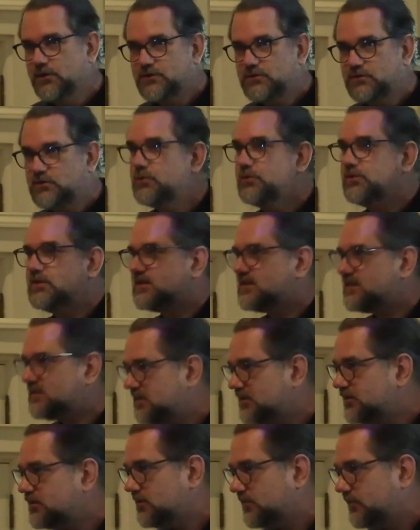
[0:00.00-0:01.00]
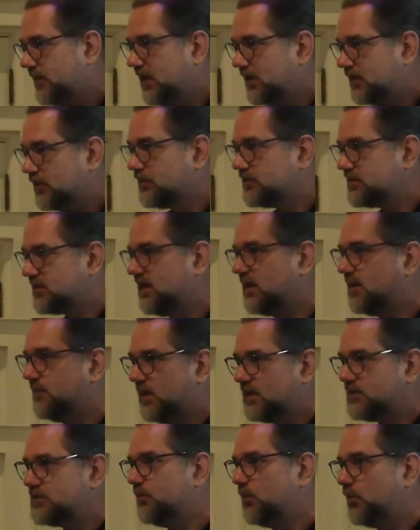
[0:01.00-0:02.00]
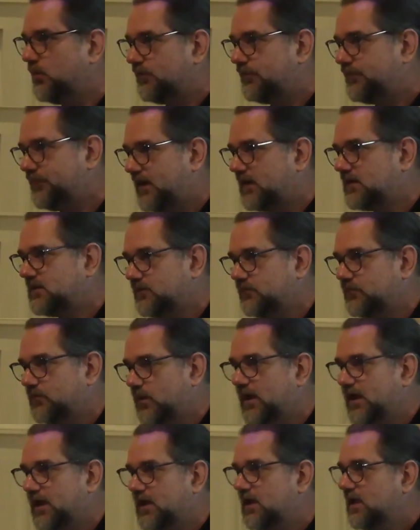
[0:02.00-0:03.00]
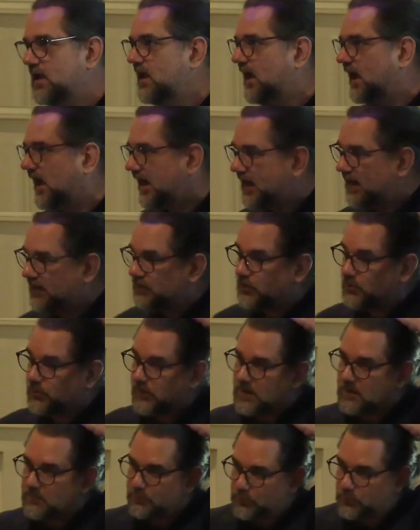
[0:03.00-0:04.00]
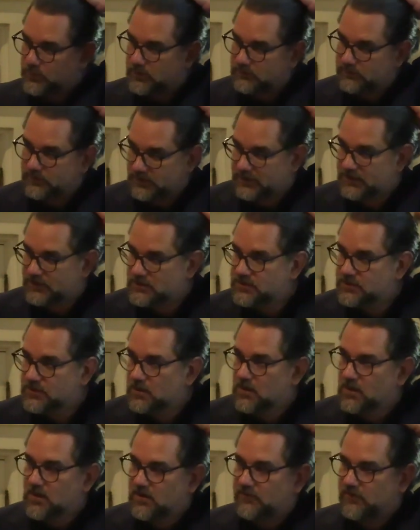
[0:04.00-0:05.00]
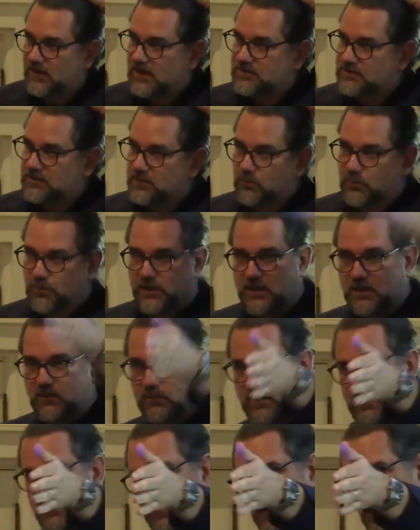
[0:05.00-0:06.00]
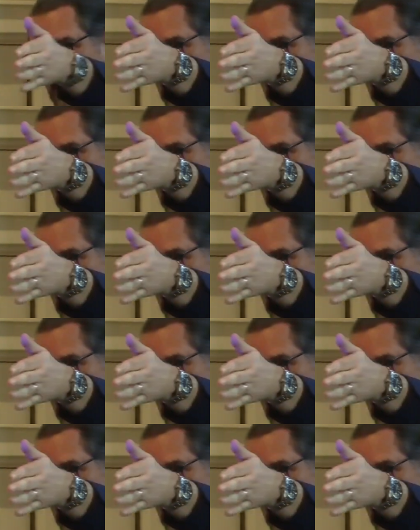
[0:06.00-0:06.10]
to decision makers in a much more effective way. I had the great privilege of actually working with